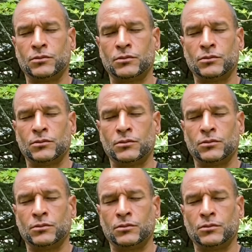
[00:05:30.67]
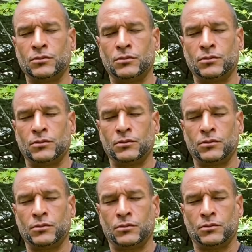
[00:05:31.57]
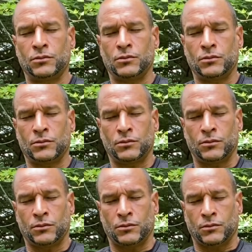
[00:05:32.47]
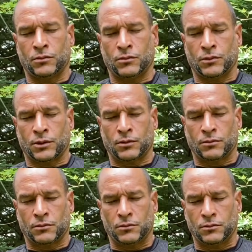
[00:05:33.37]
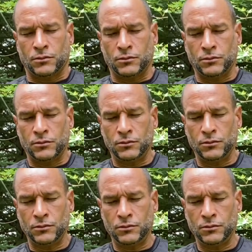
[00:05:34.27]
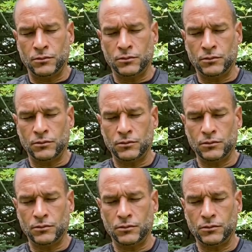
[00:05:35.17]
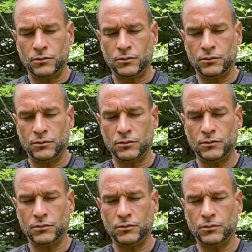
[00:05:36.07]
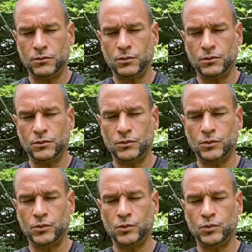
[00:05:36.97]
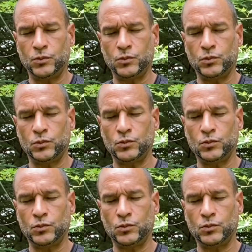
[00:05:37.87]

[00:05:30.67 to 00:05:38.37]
[no speech]